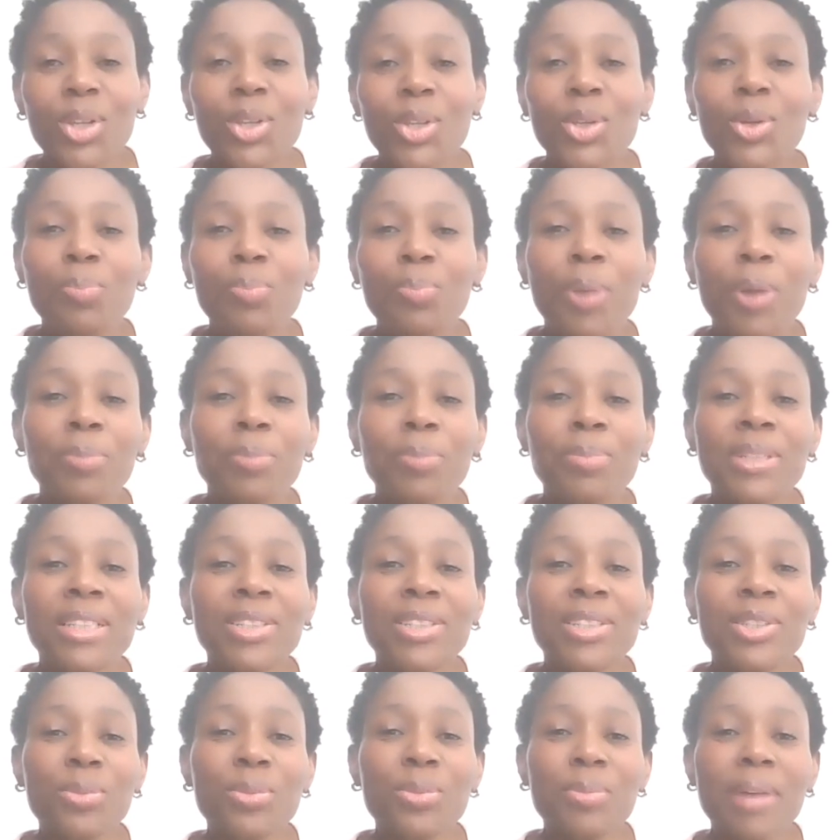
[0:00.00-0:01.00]
You popped
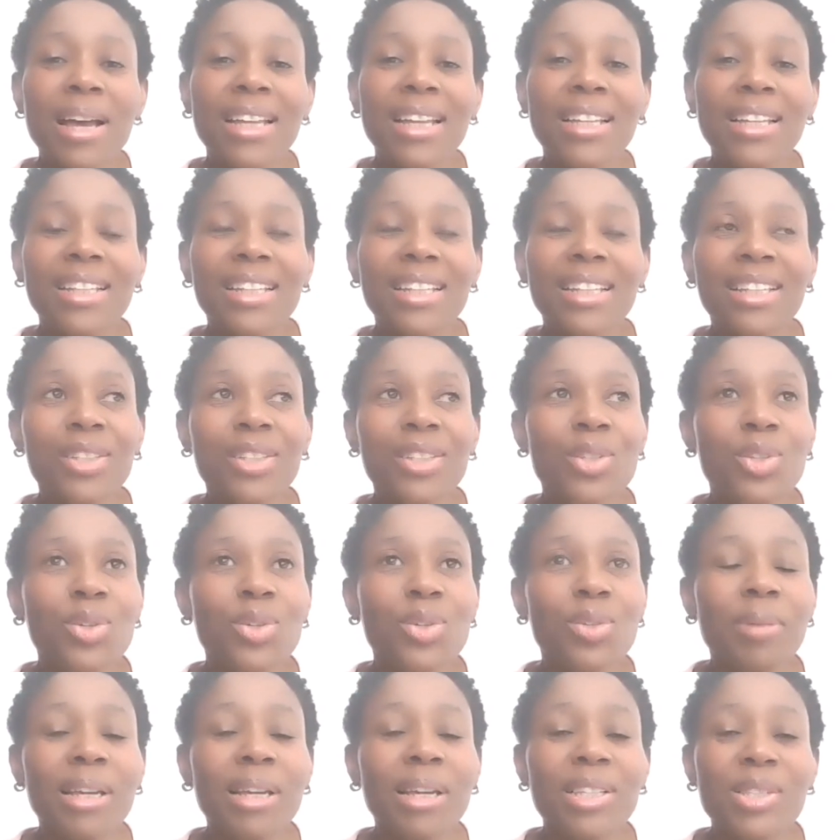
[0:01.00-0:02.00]
into my
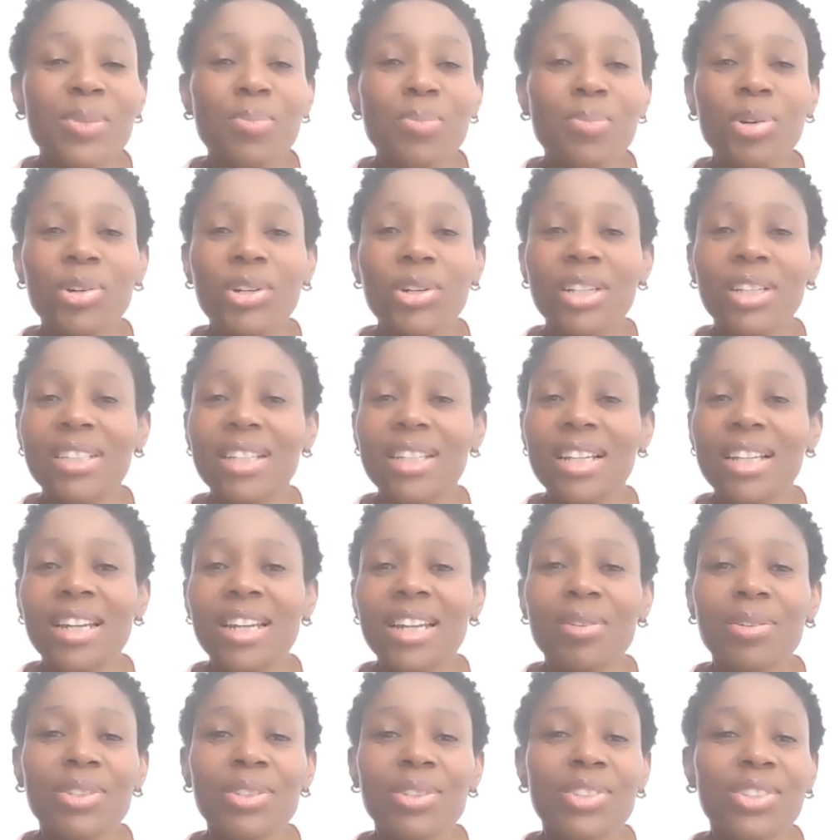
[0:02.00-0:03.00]
spirit, and
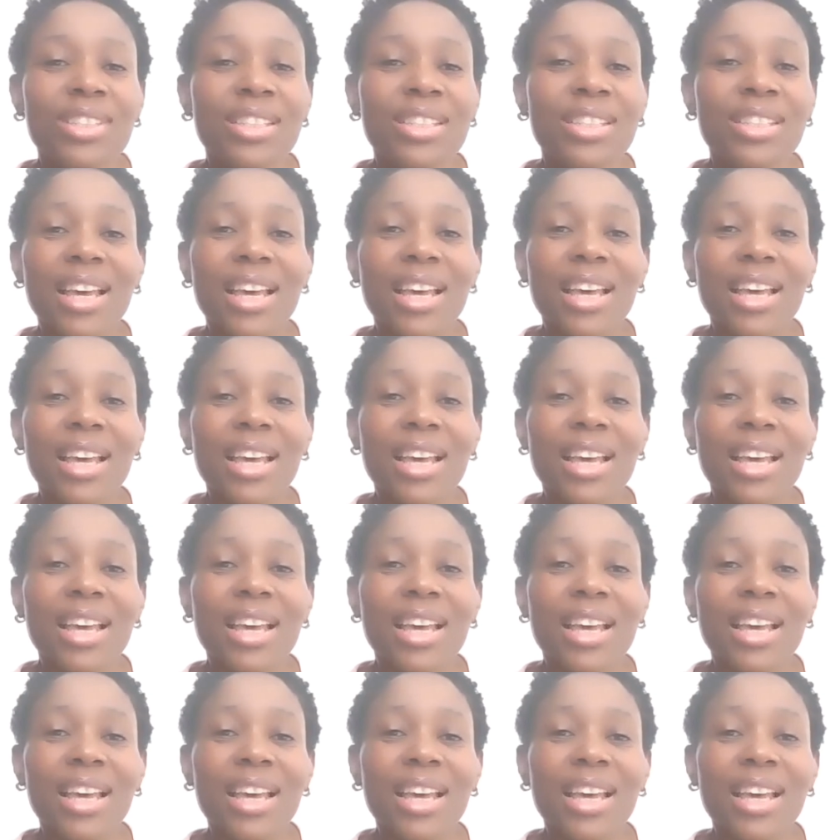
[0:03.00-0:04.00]
I was just like,
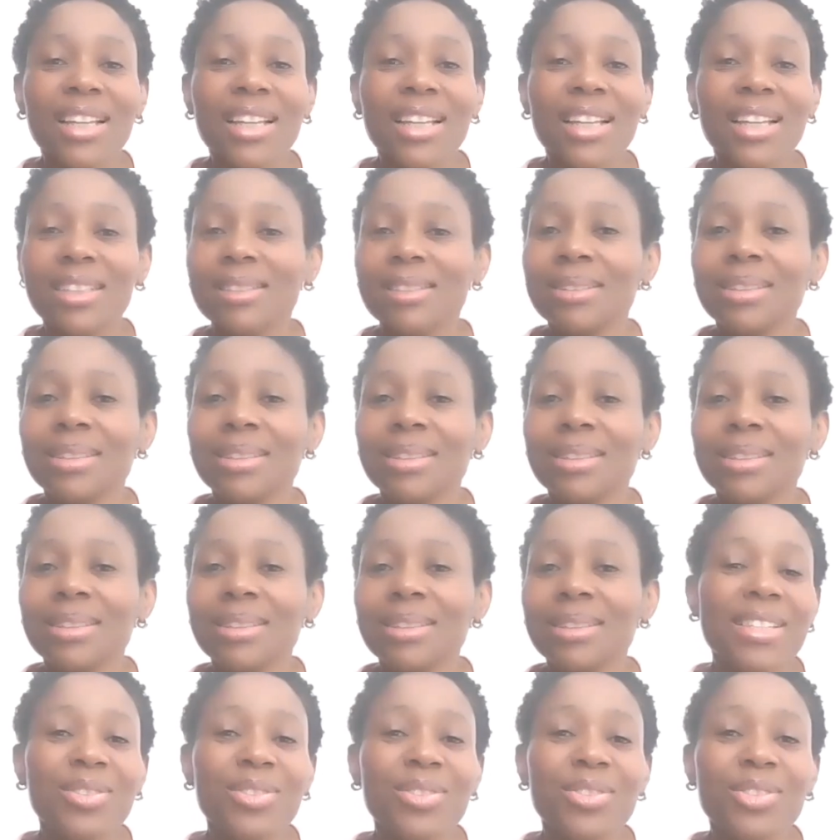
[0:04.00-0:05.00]

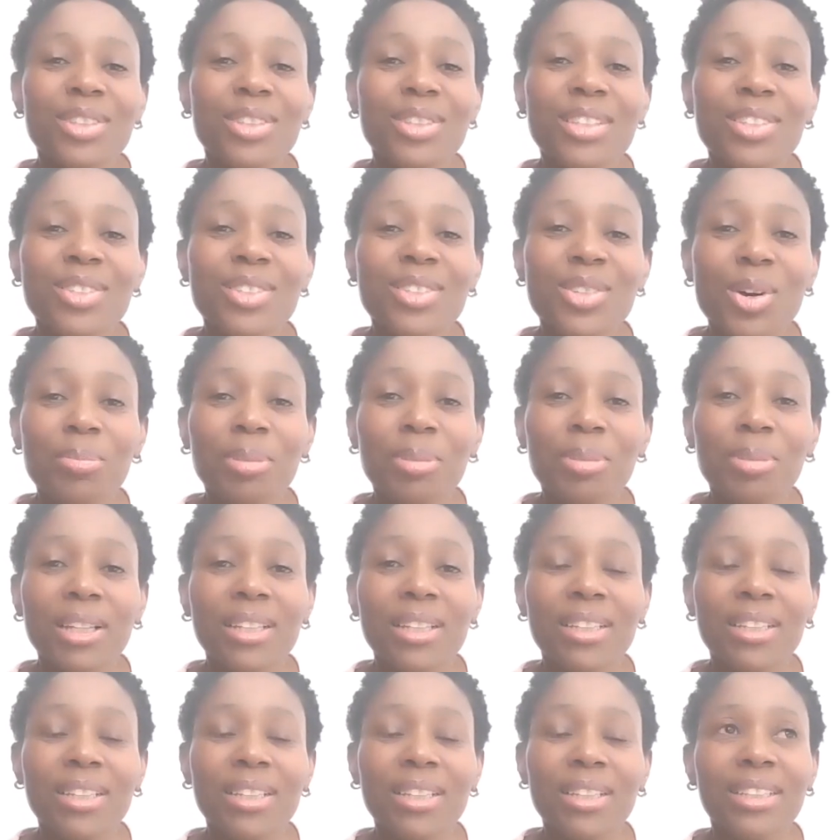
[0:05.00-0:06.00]
Nthabi is the
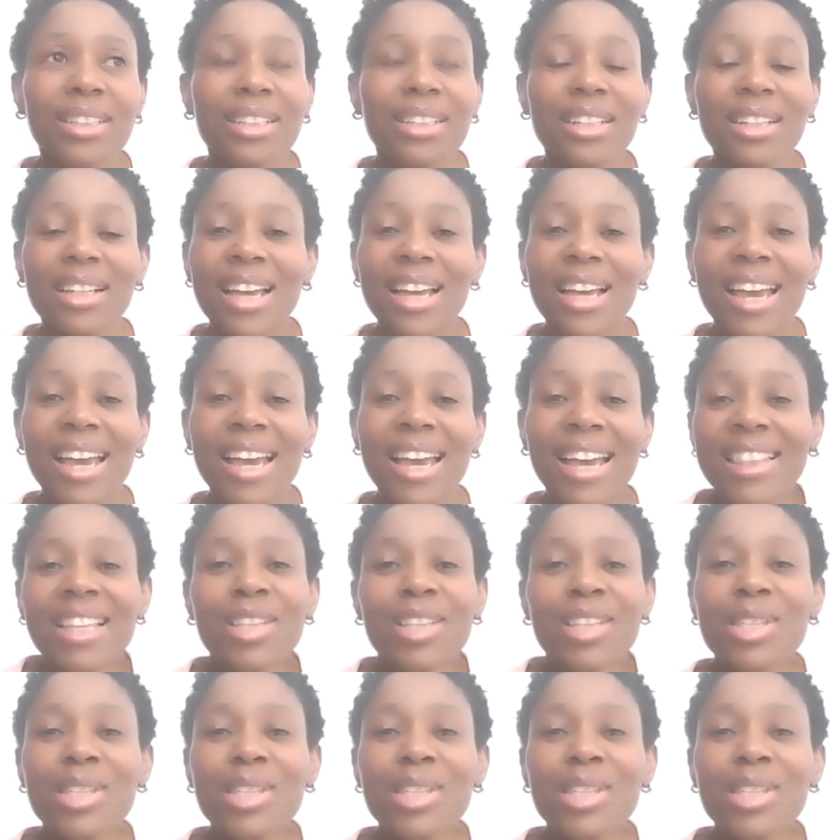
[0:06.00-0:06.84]
person for this topic.